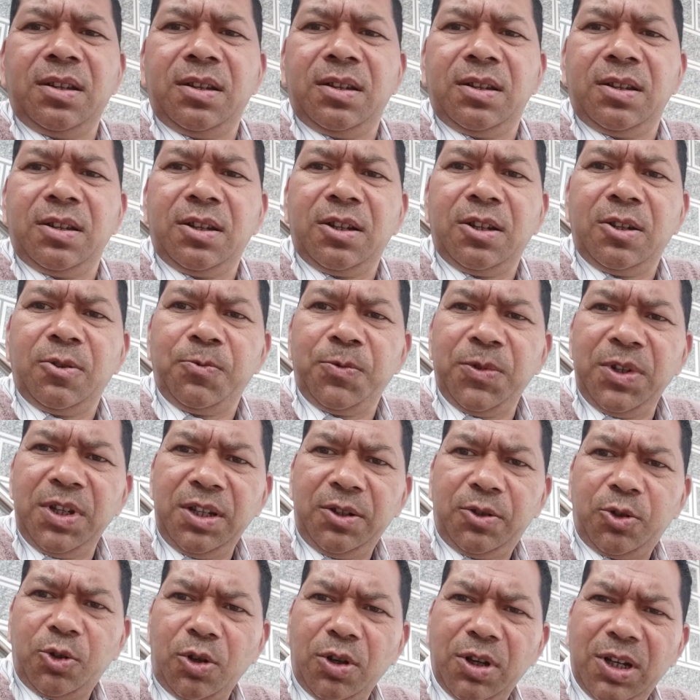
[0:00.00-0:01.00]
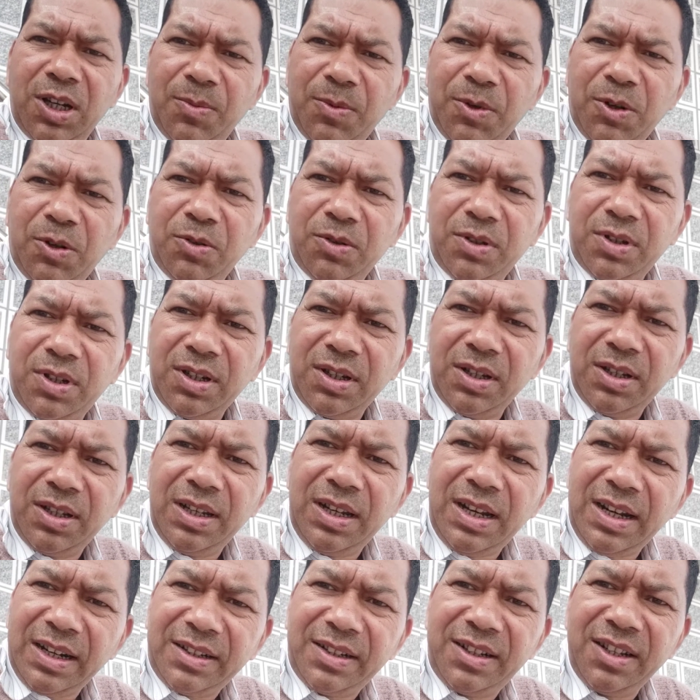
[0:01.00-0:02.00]
We talk about
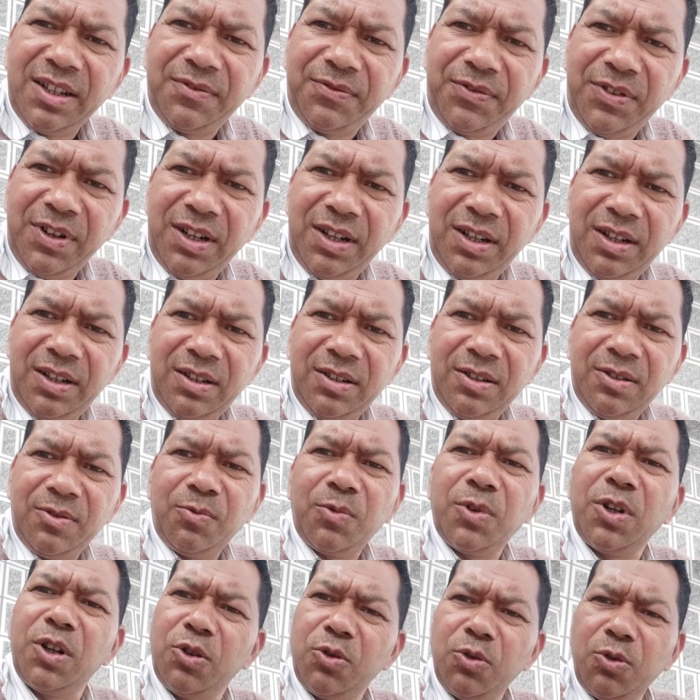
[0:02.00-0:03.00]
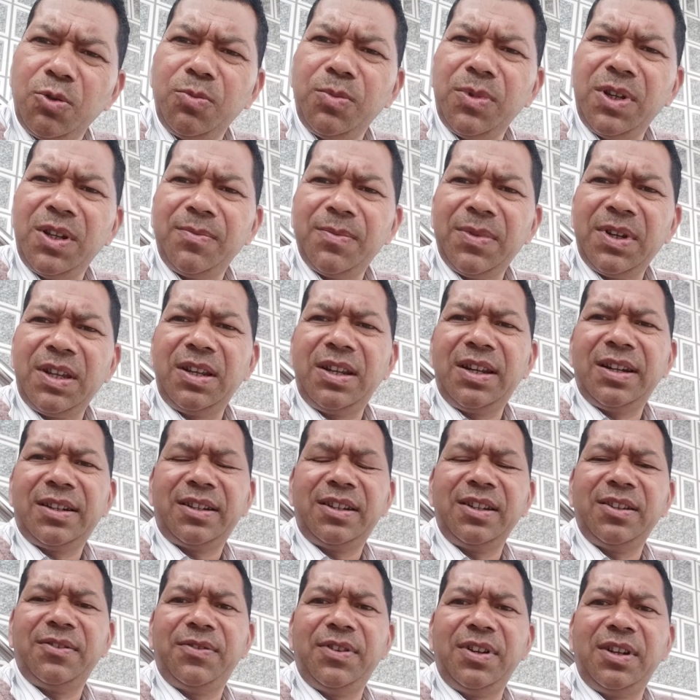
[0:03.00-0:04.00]
electric field. What do you mean by
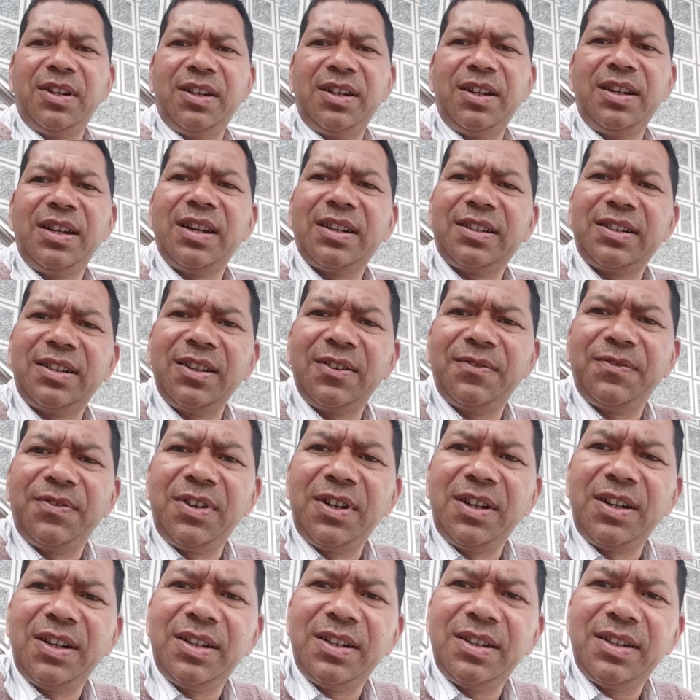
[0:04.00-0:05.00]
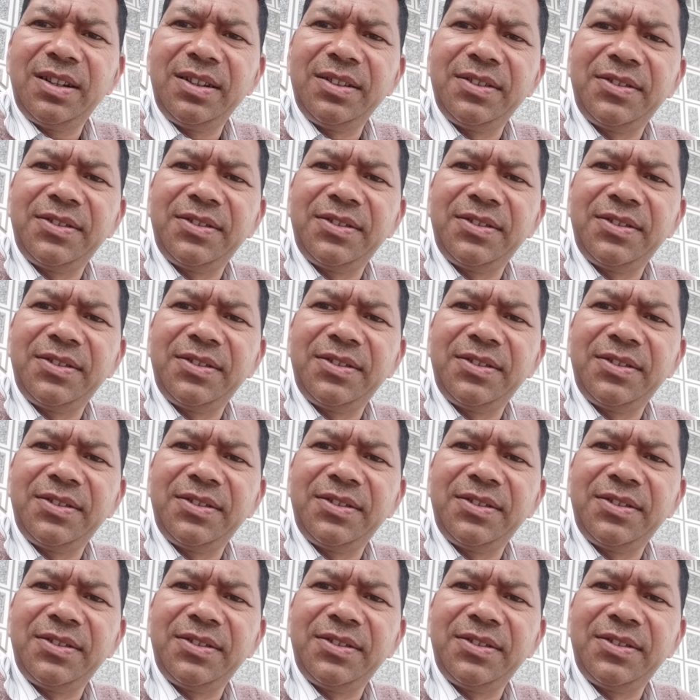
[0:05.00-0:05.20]
electric field? Electric field is